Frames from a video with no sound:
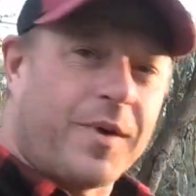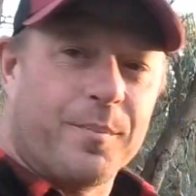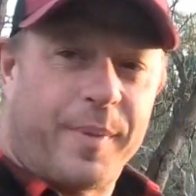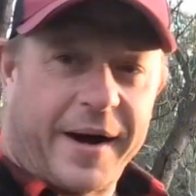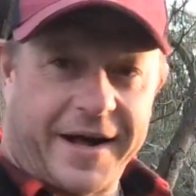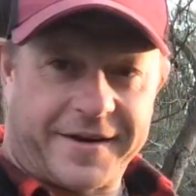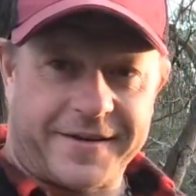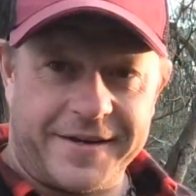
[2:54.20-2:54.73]

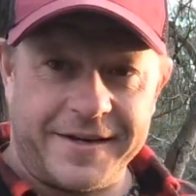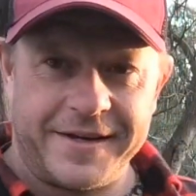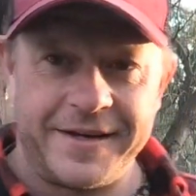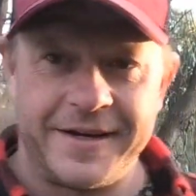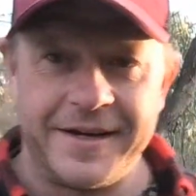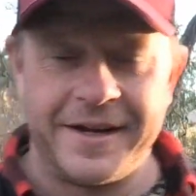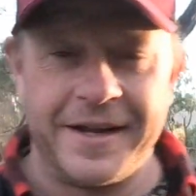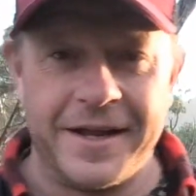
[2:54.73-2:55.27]
but
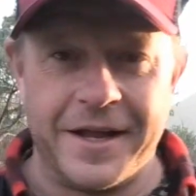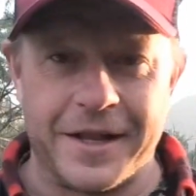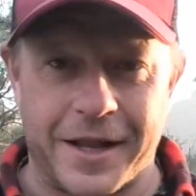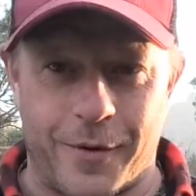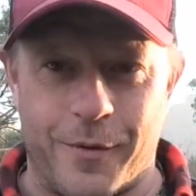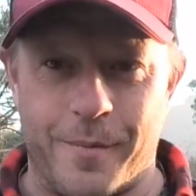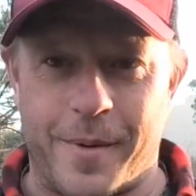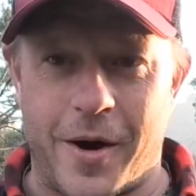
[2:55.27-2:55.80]

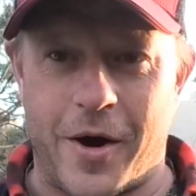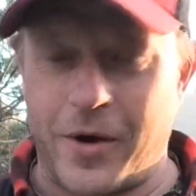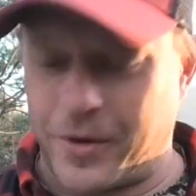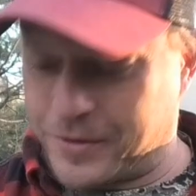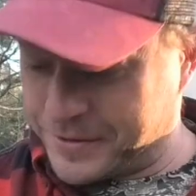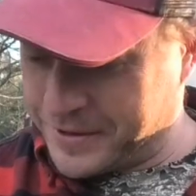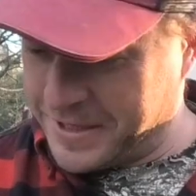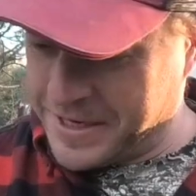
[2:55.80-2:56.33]
lo and
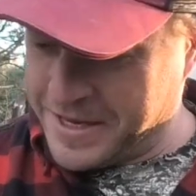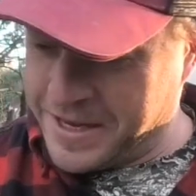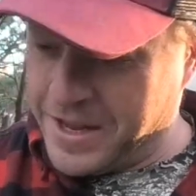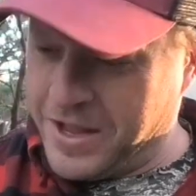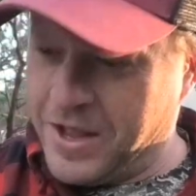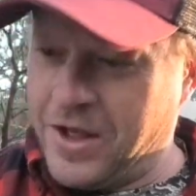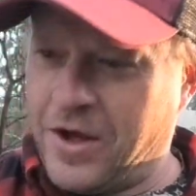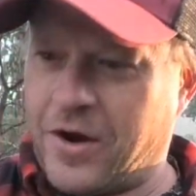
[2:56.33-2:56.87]
behold,
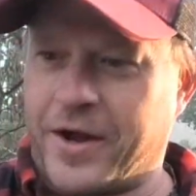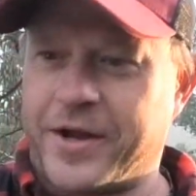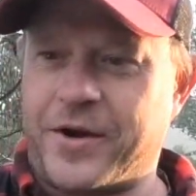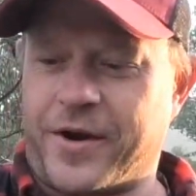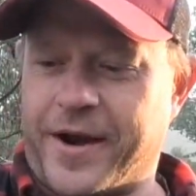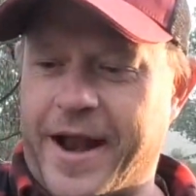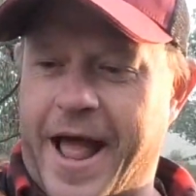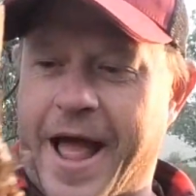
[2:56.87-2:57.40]
I
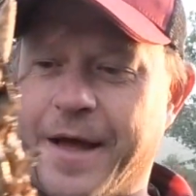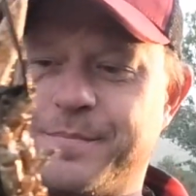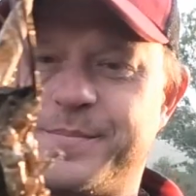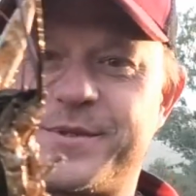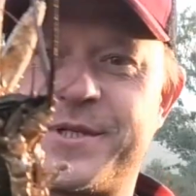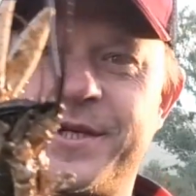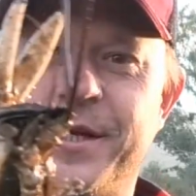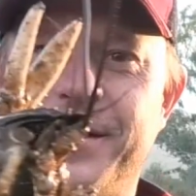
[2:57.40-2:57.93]
got an
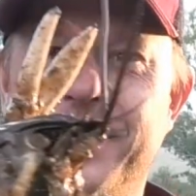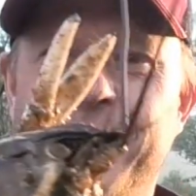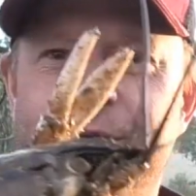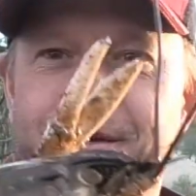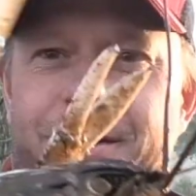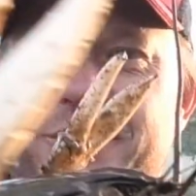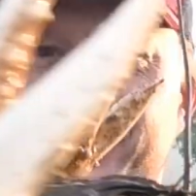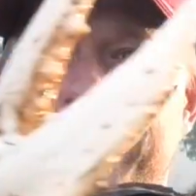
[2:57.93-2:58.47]

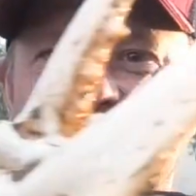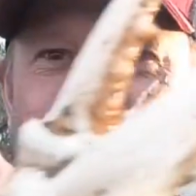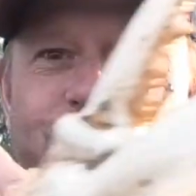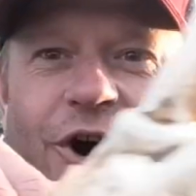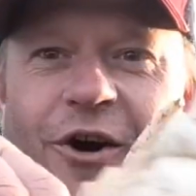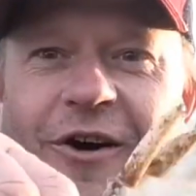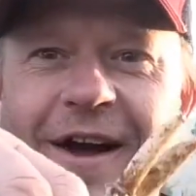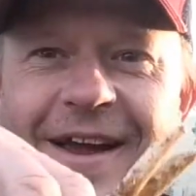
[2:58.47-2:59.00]
absolute
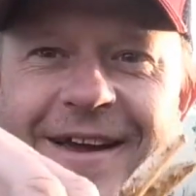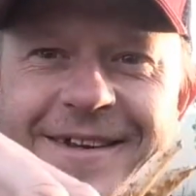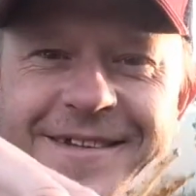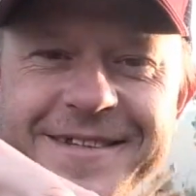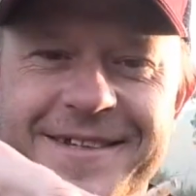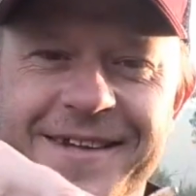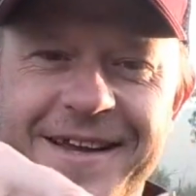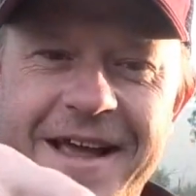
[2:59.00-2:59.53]

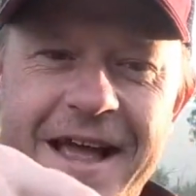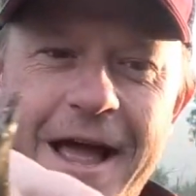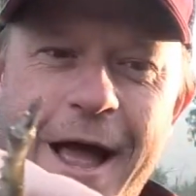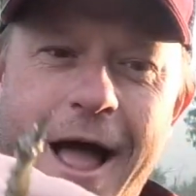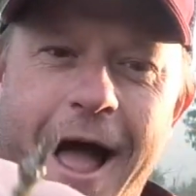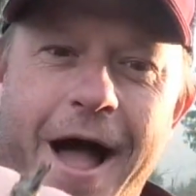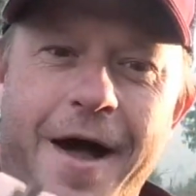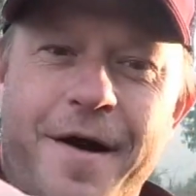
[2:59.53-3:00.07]
giant.
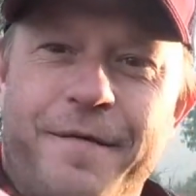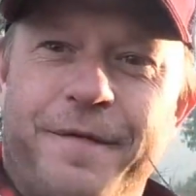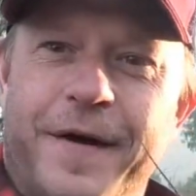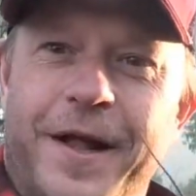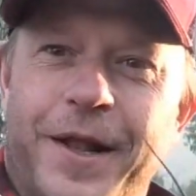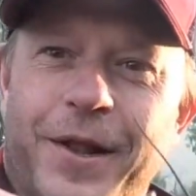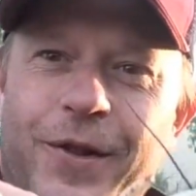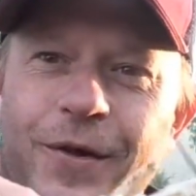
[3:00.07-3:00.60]
Have
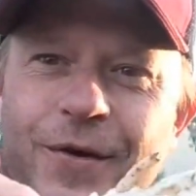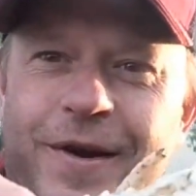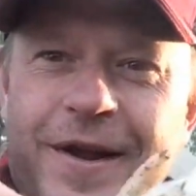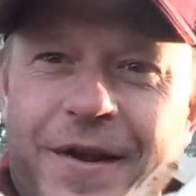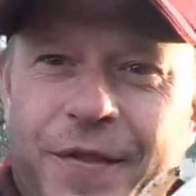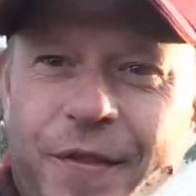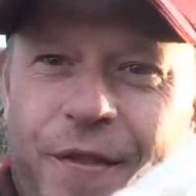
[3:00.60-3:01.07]
a look at